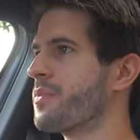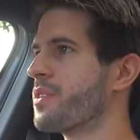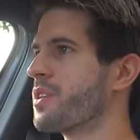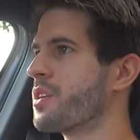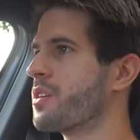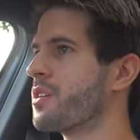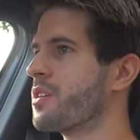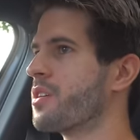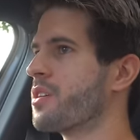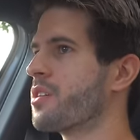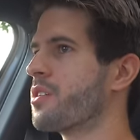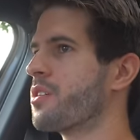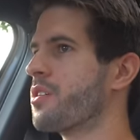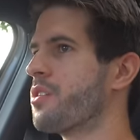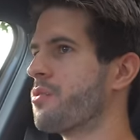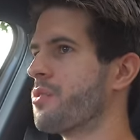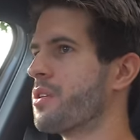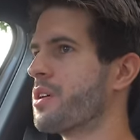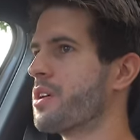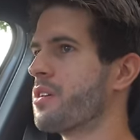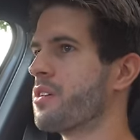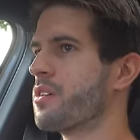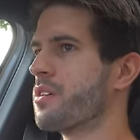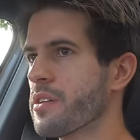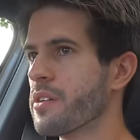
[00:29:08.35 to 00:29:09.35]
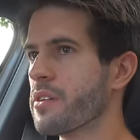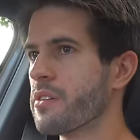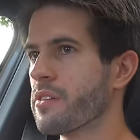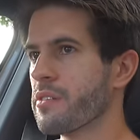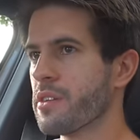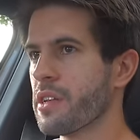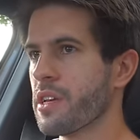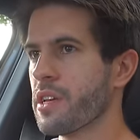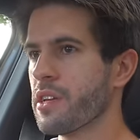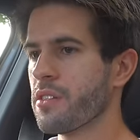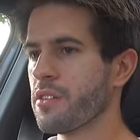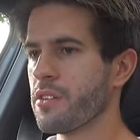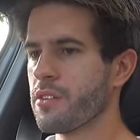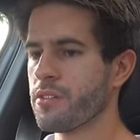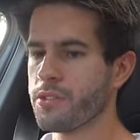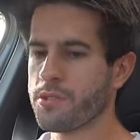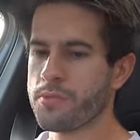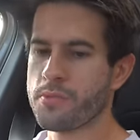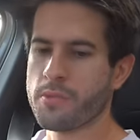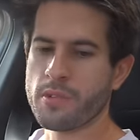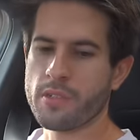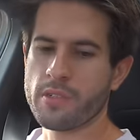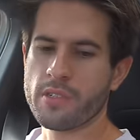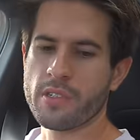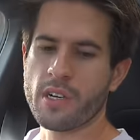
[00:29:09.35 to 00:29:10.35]
I'm gonna go in, another day in the
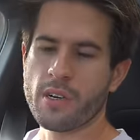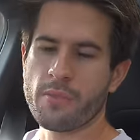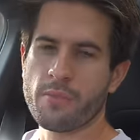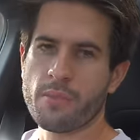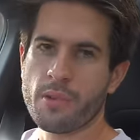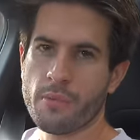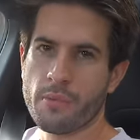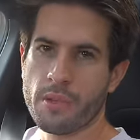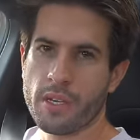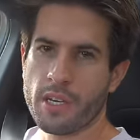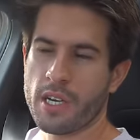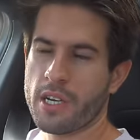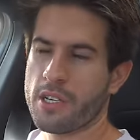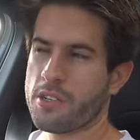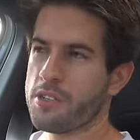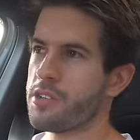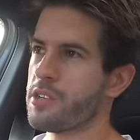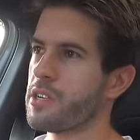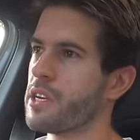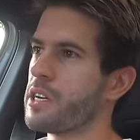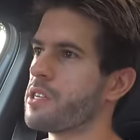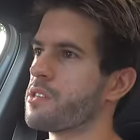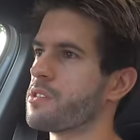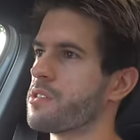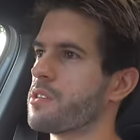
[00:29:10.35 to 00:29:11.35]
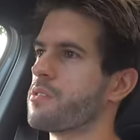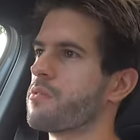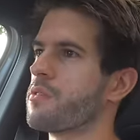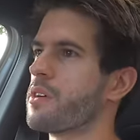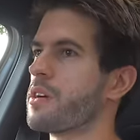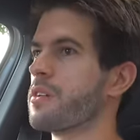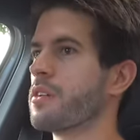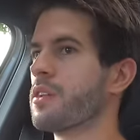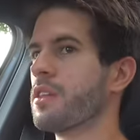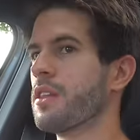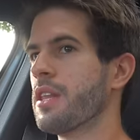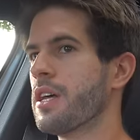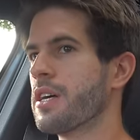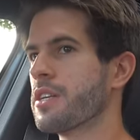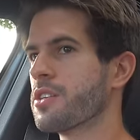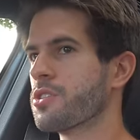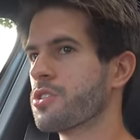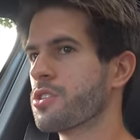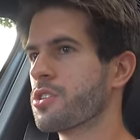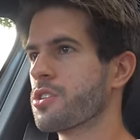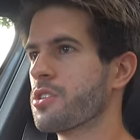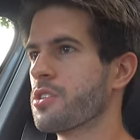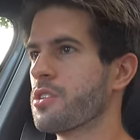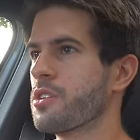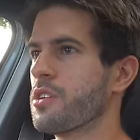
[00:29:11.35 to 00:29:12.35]
hospital. I'll probably catch you guys at around
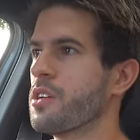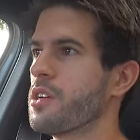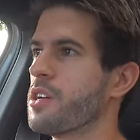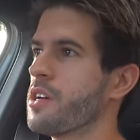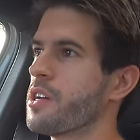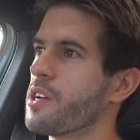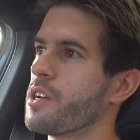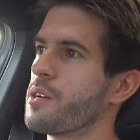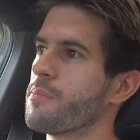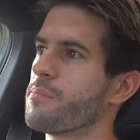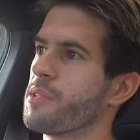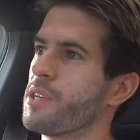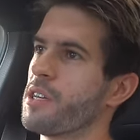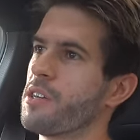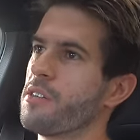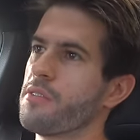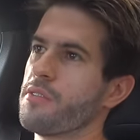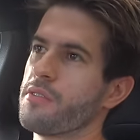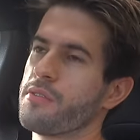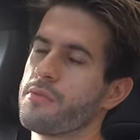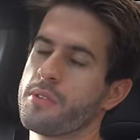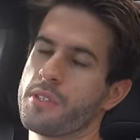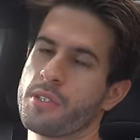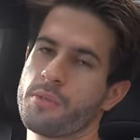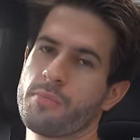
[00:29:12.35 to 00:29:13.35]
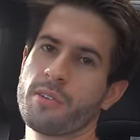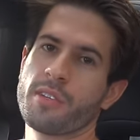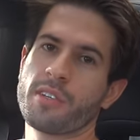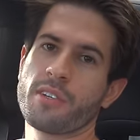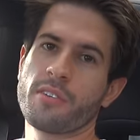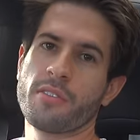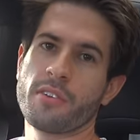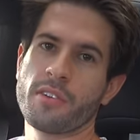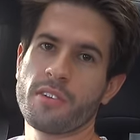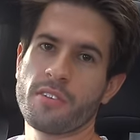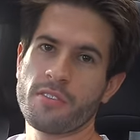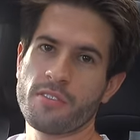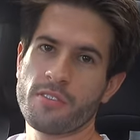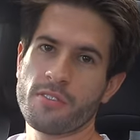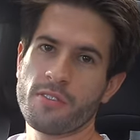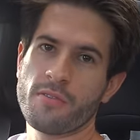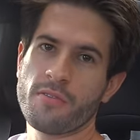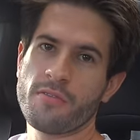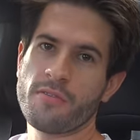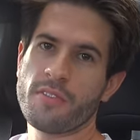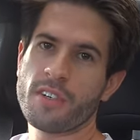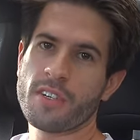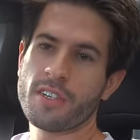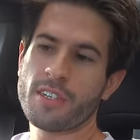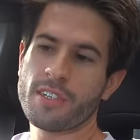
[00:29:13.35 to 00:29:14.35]
lunch and update you on what's been going on so
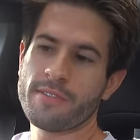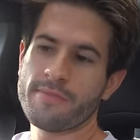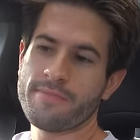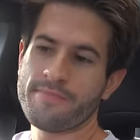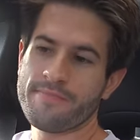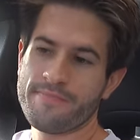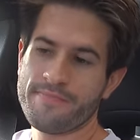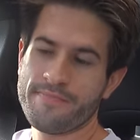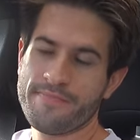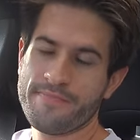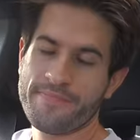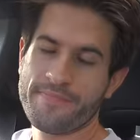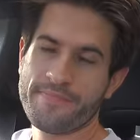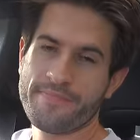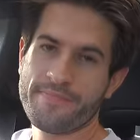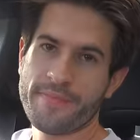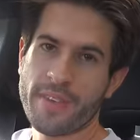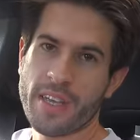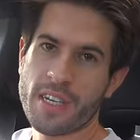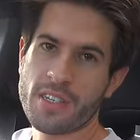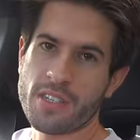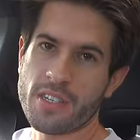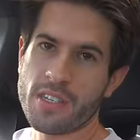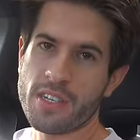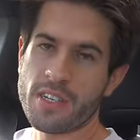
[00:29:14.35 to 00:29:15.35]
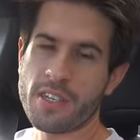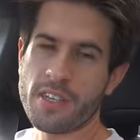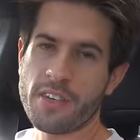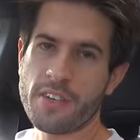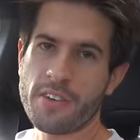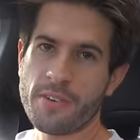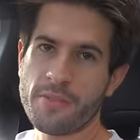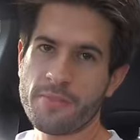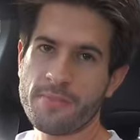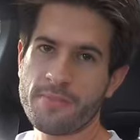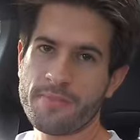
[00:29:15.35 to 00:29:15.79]
far. See you later.